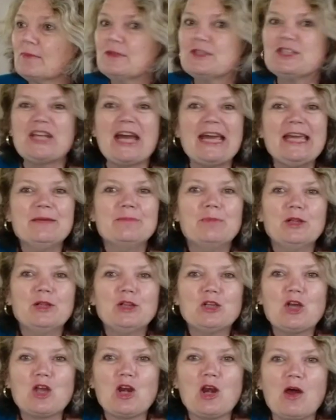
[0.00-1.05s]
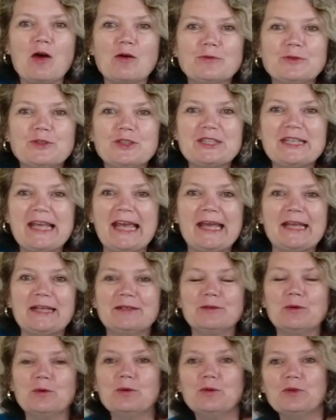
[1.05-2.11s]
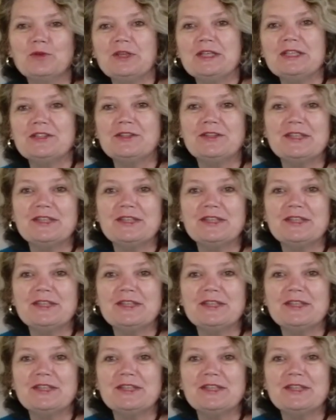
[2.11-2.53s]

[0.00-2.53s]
tablecloths and all these